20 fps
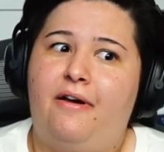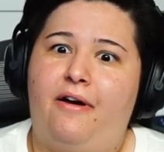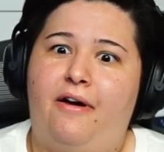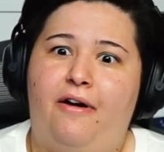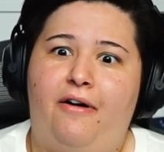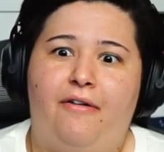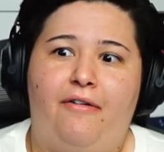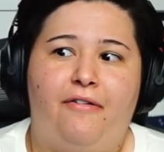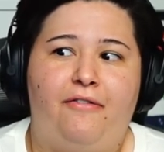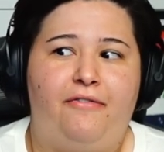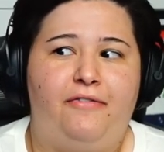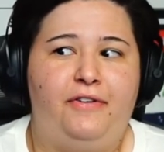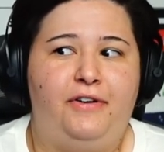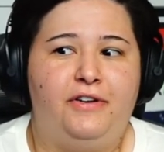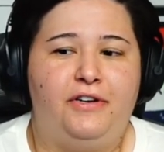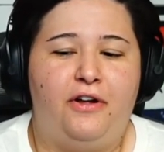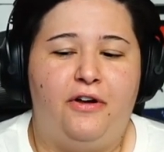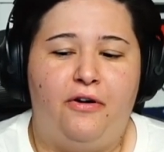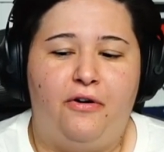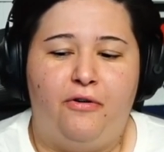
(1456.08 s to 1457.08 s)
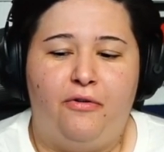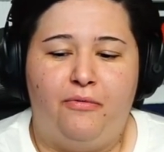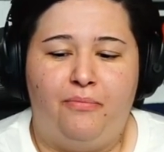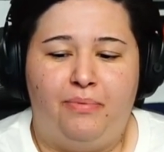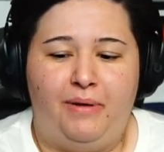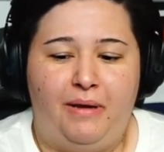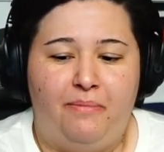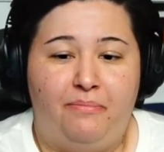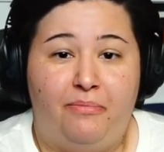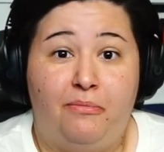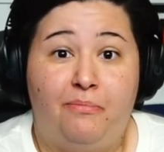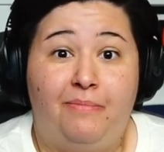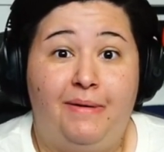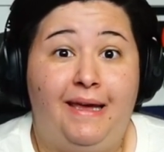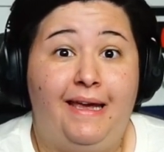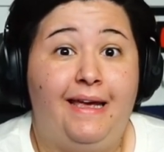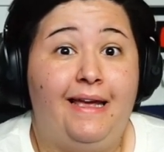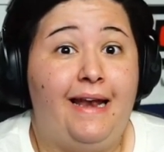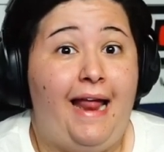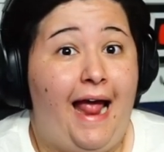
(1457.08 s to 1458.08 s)
of, you know, people
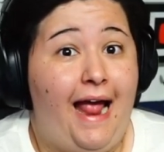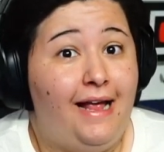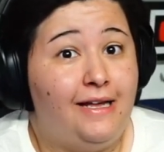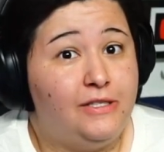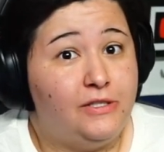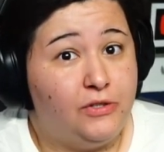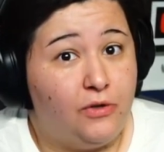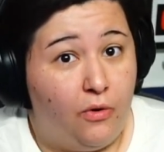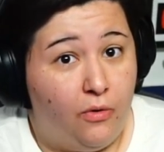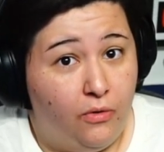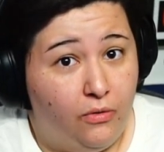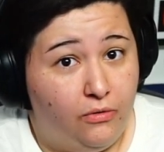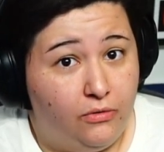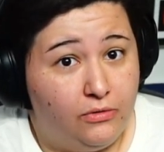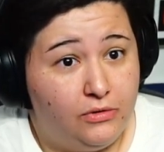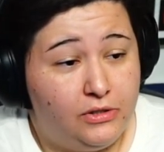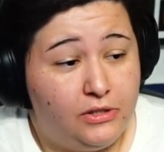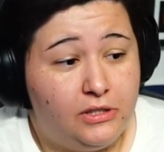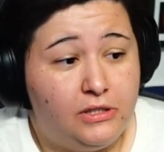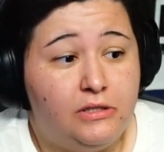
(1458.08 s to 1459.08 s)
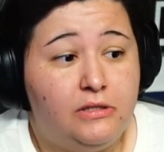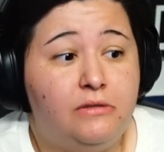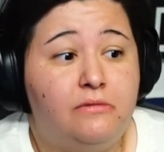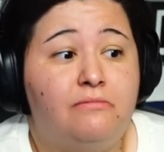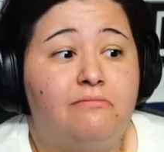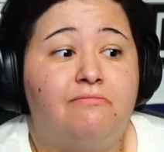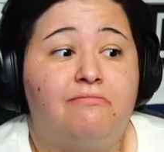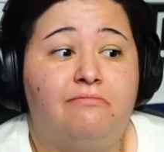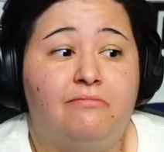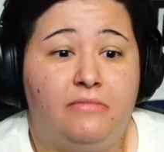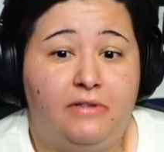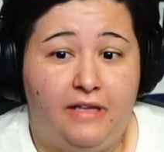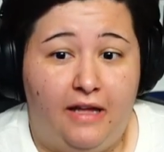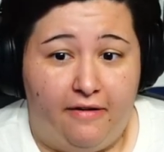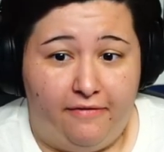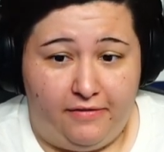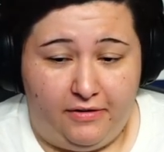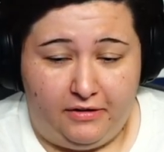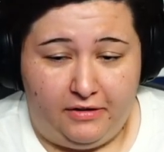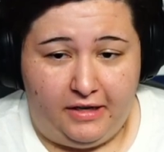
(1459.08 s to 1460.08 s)
being assholes.
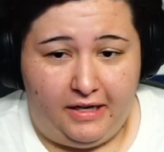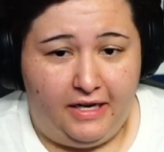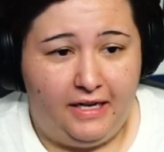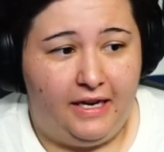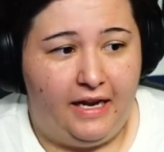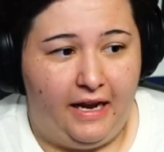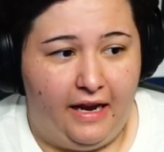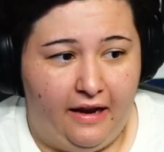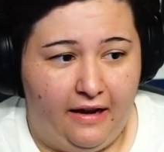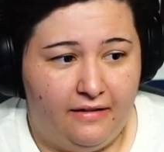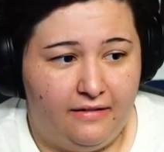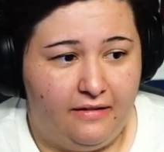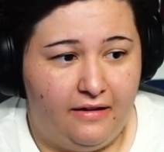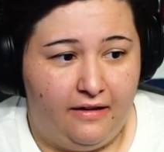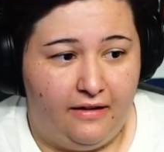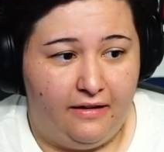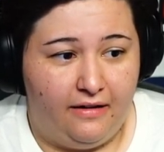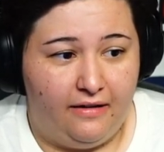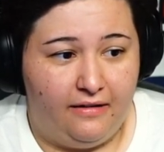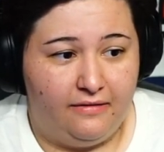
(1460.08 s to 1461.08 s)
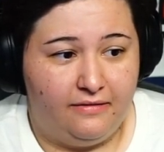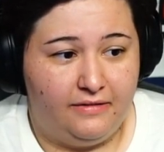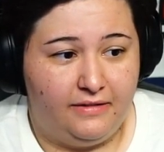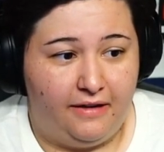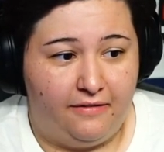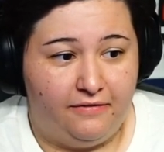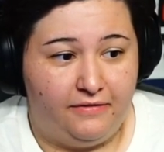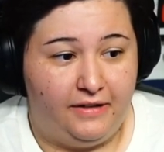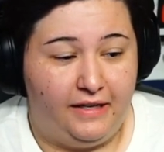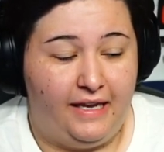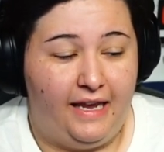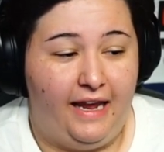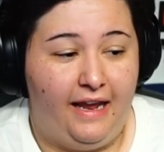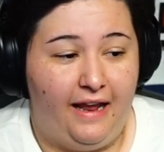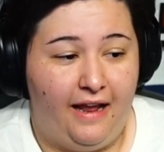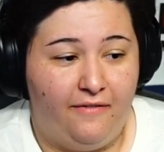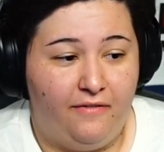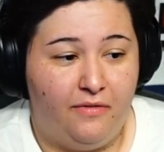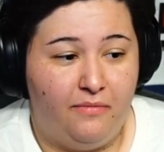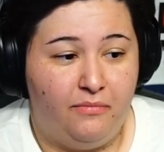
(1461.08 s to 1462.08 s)
Definitely can't
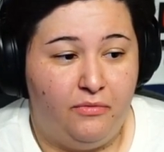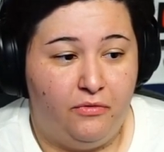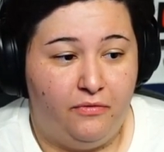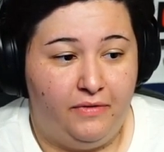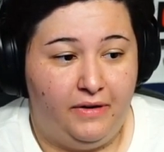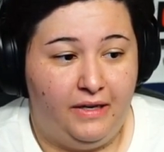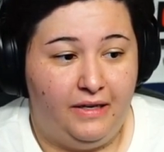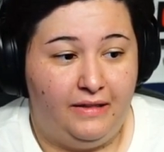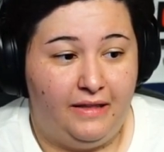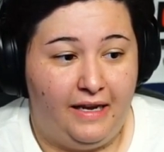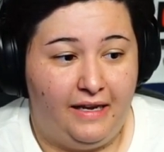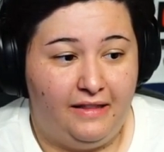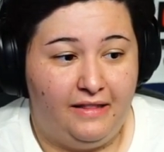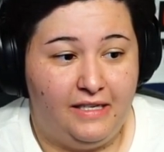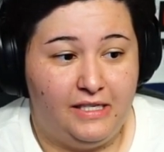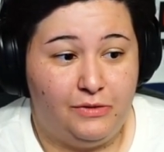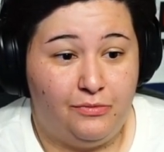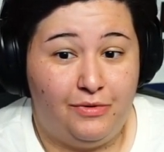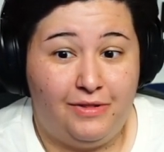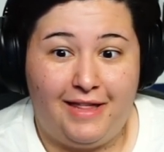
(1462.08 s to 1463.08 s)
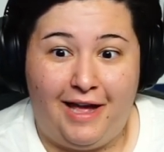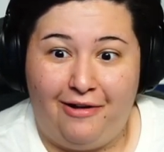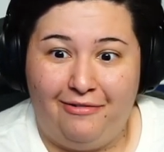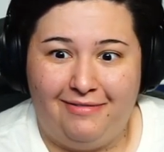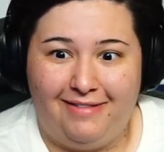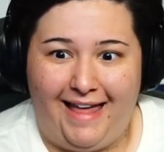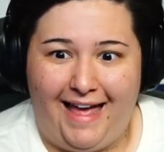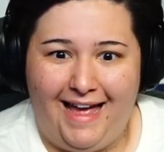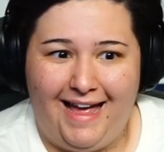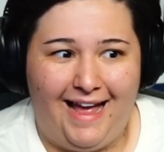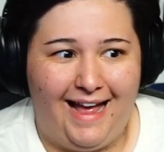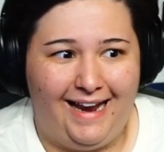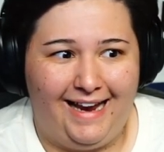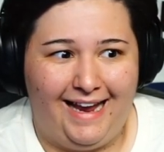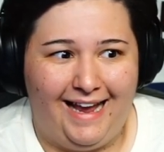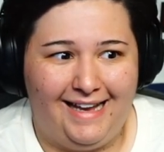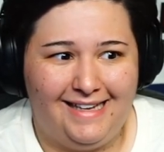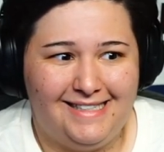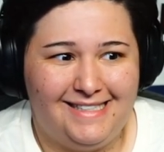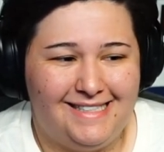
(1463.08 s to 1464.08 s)
have a movie like this without that, I
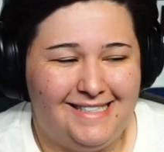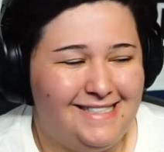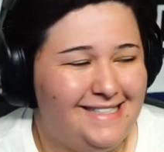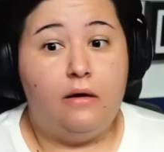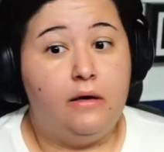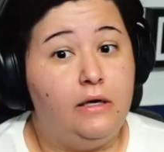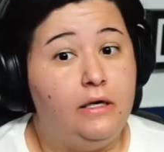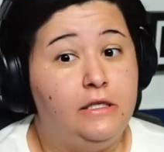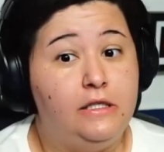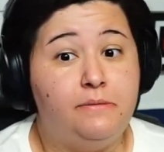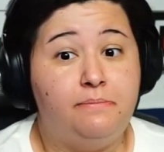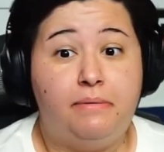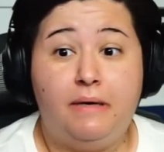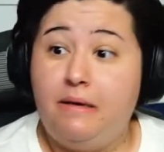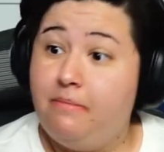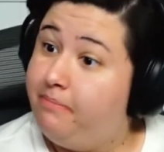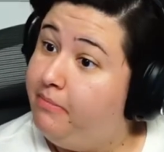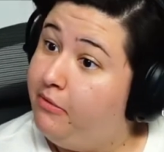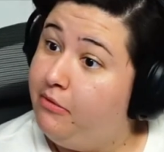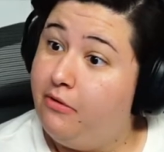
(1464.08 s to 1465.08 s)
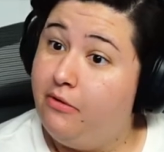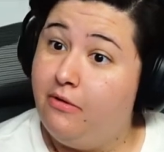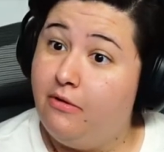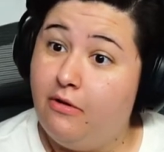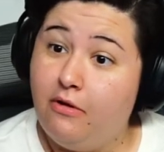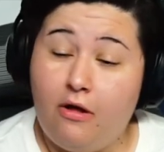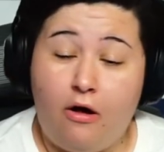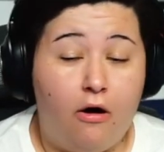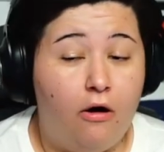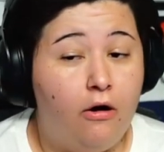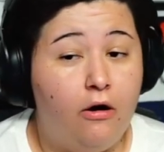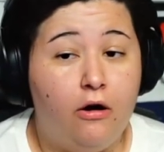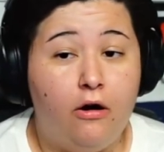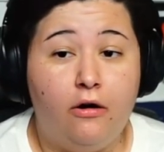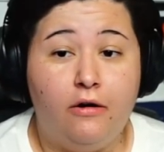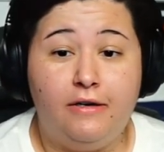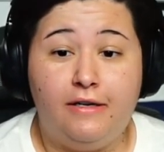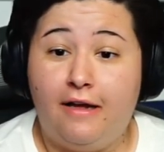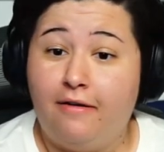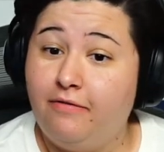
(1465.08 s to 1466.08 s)
guess. Because people
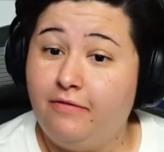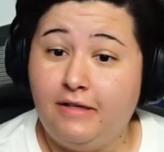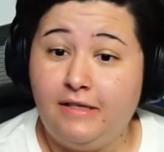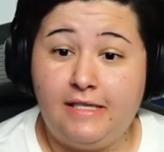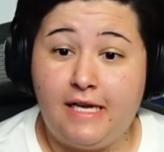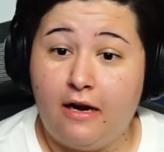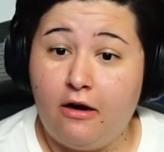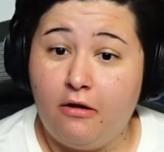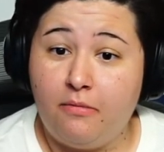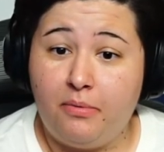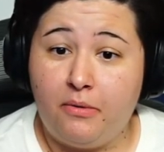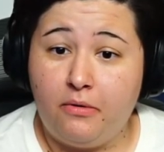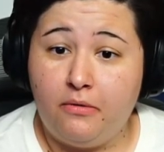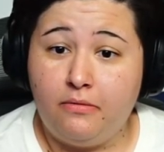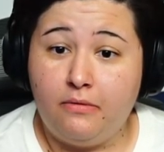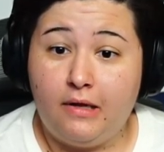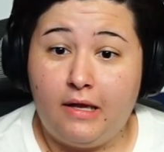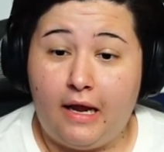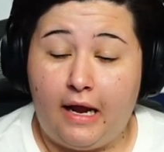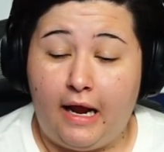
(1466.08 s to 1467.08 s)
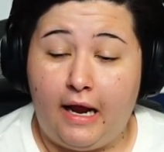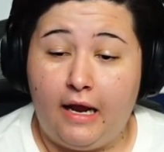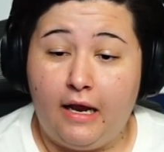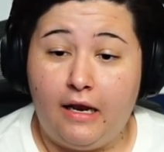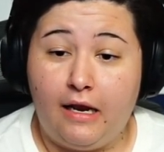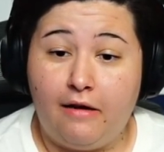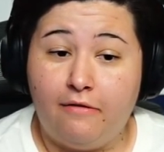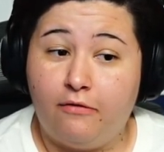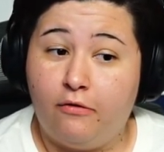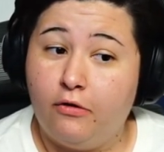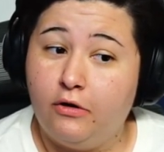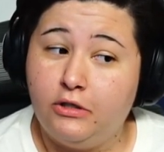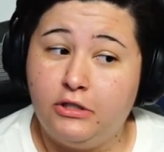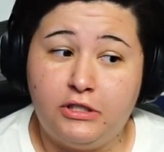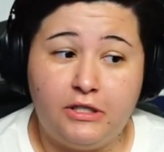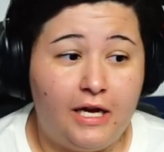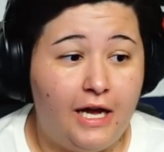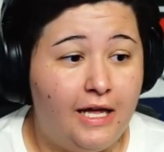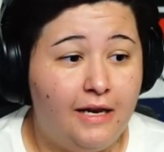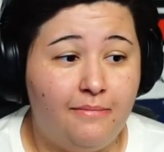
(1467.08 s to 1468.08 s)
are definitely terrible. And of course
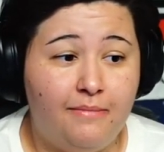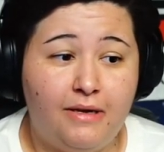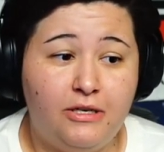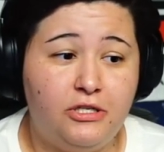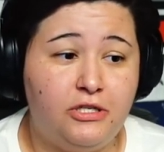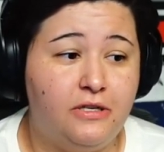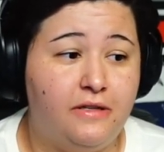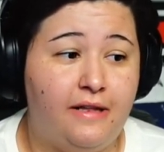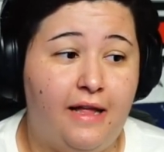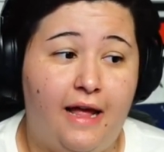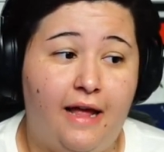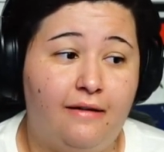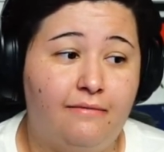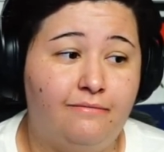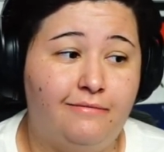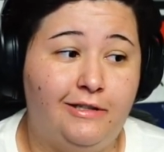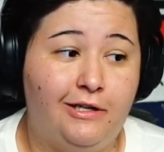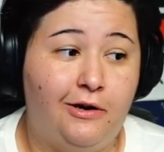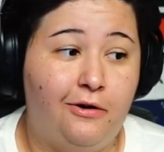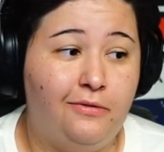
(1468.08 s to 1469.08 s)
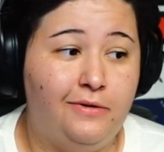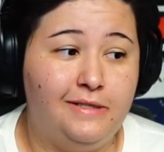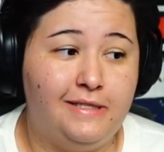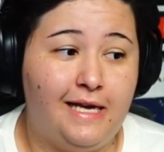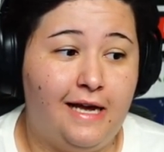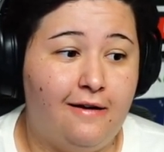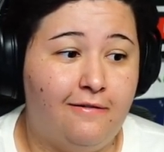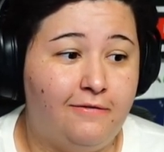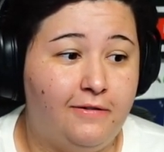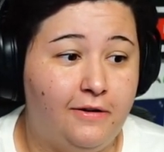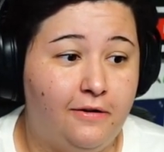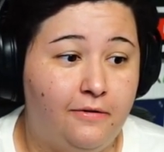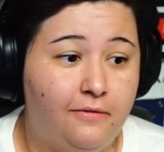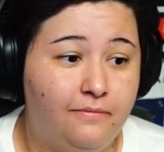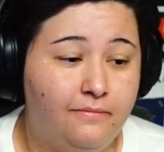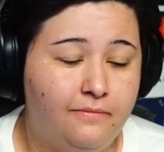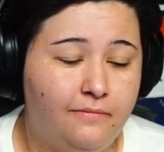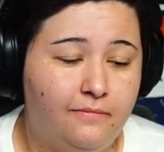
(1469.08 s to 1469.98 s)
you gotta mention that. You always have to.